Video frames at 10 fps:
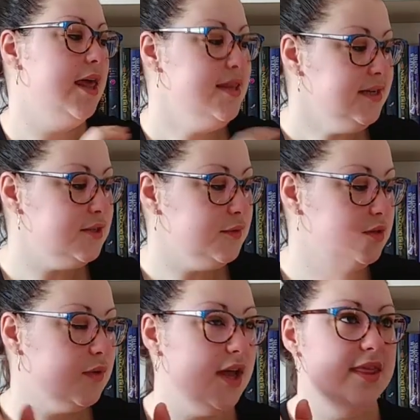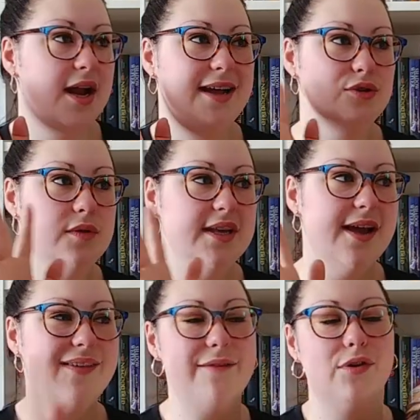This was one that I don't think
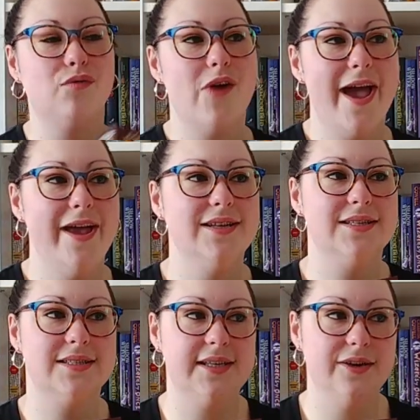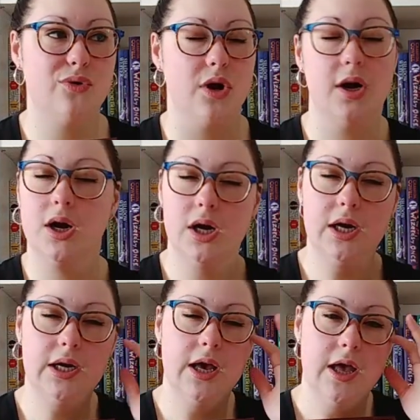I've ever read, seen, or
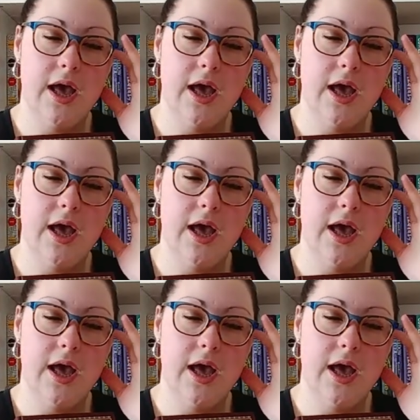heard